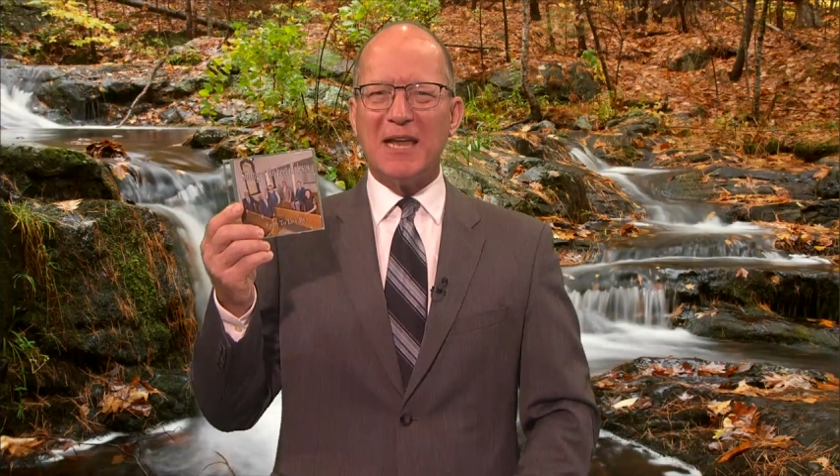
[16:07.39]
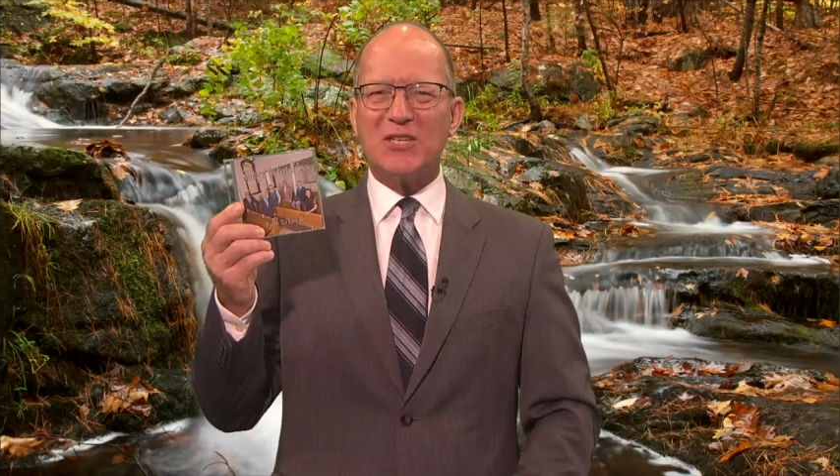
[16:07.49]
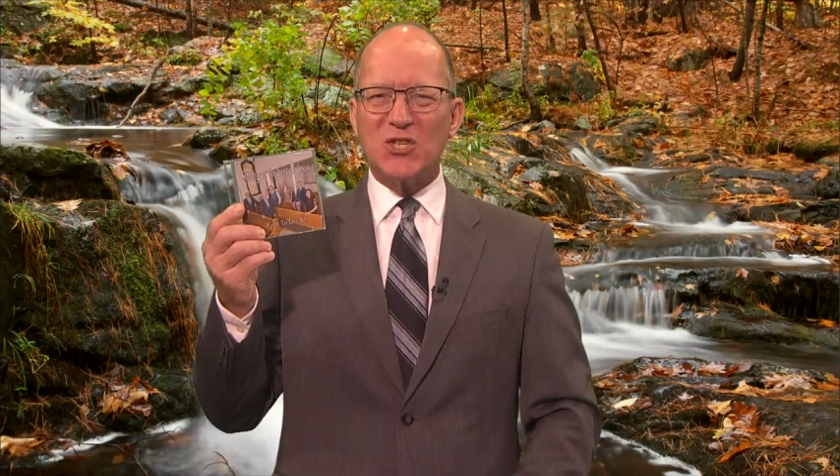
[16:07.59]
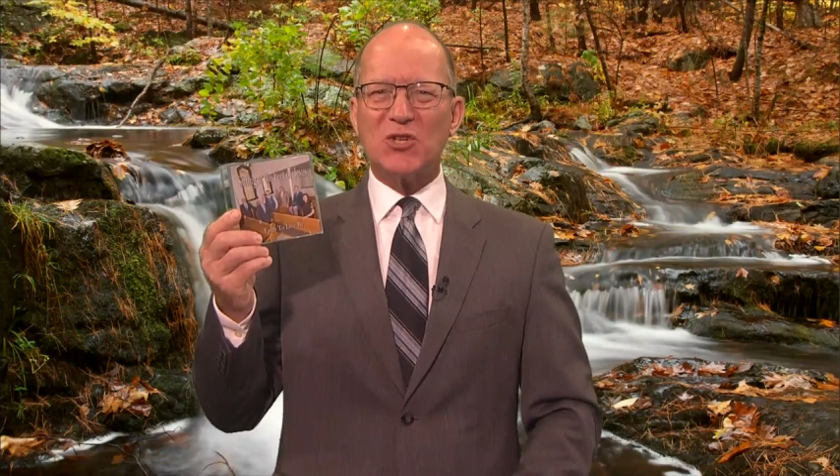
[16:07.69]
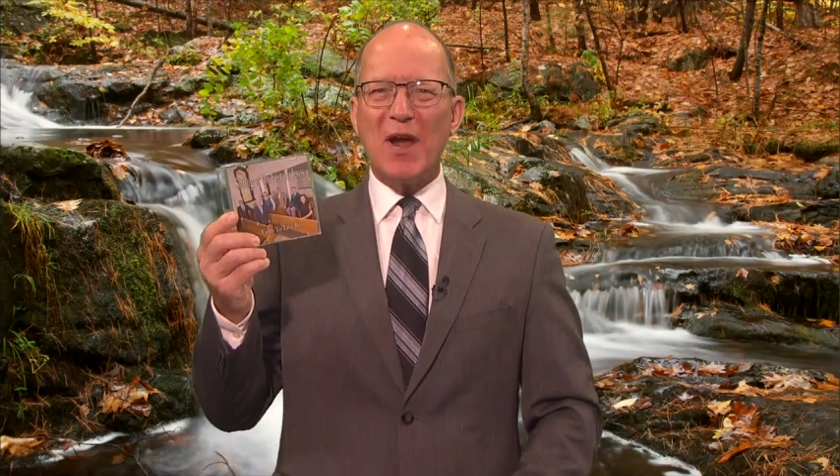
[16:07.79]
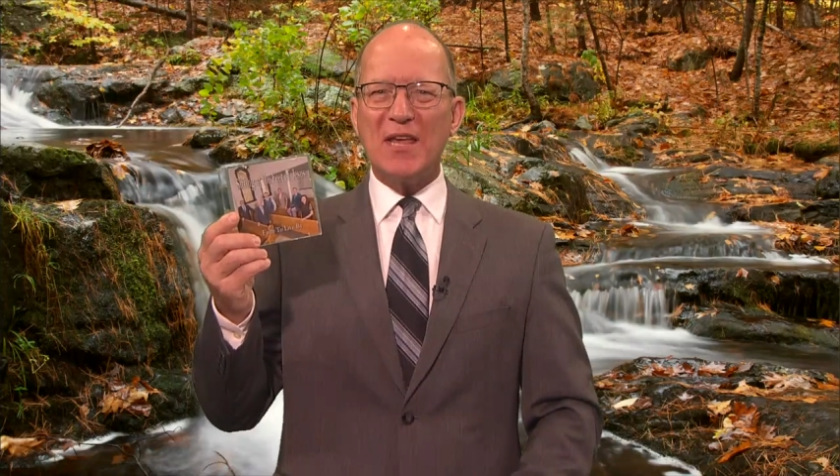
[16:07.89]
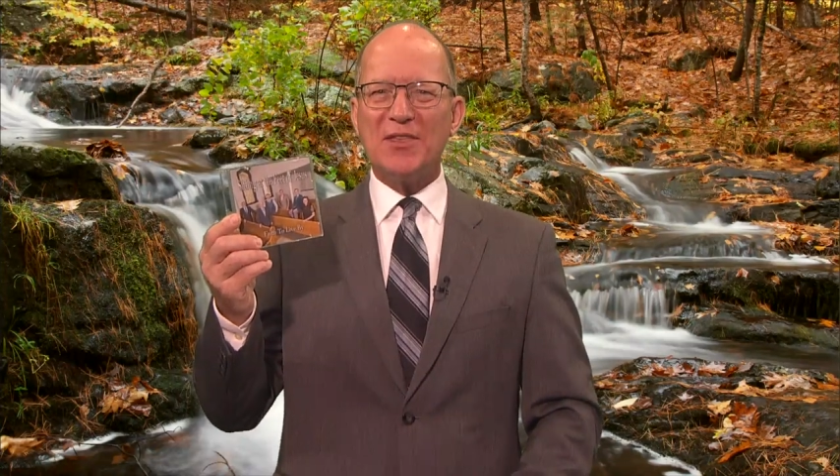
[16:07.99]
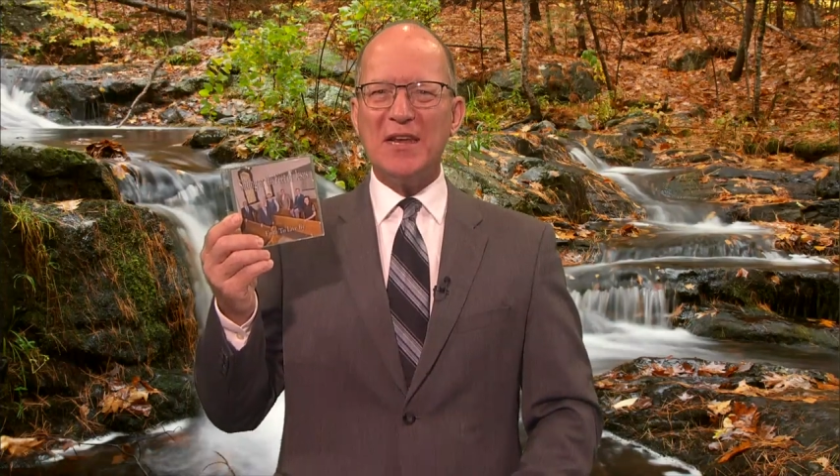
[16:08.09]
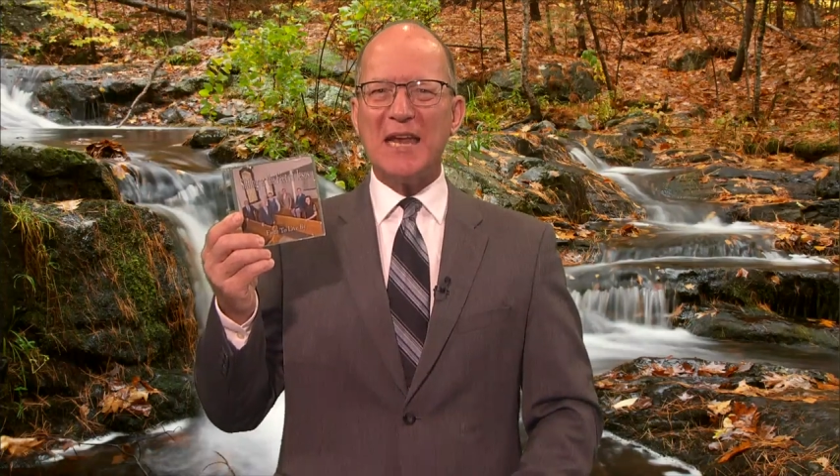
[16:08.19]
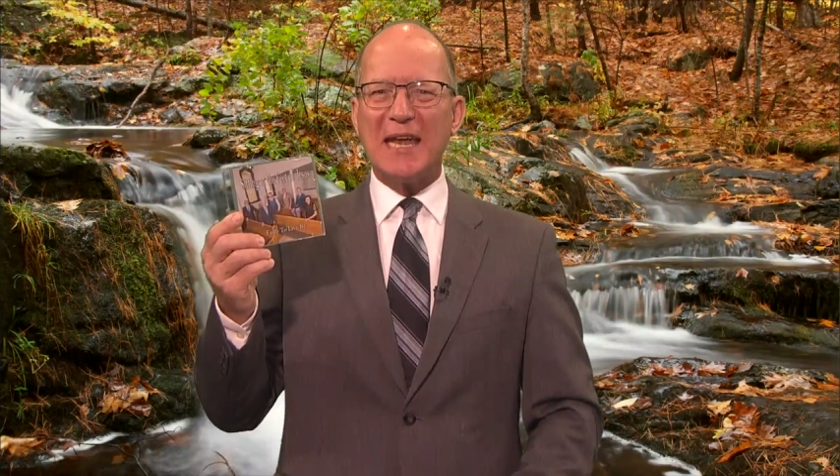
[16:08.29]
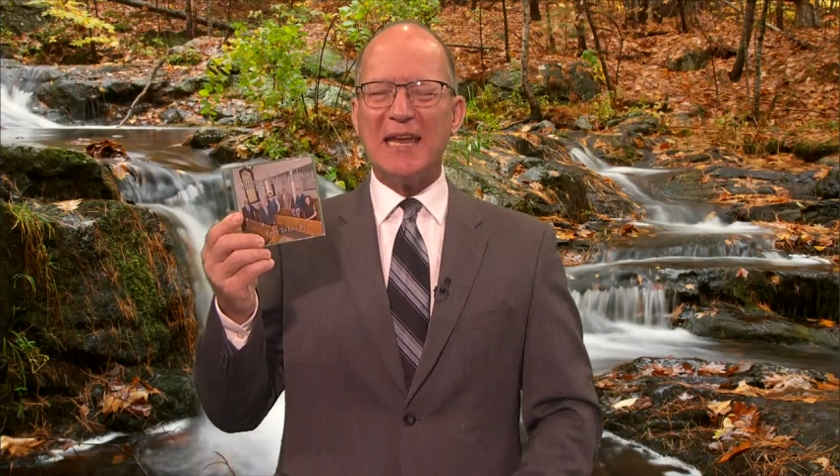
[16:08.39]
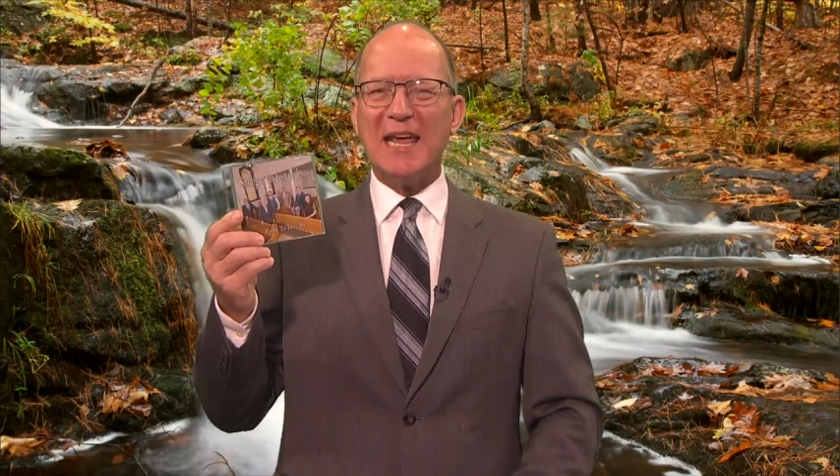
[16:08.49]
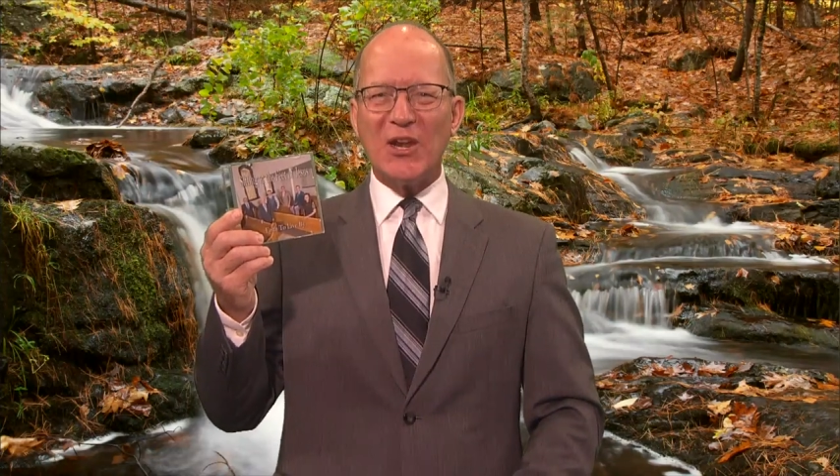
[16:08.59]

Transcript: and strengthened and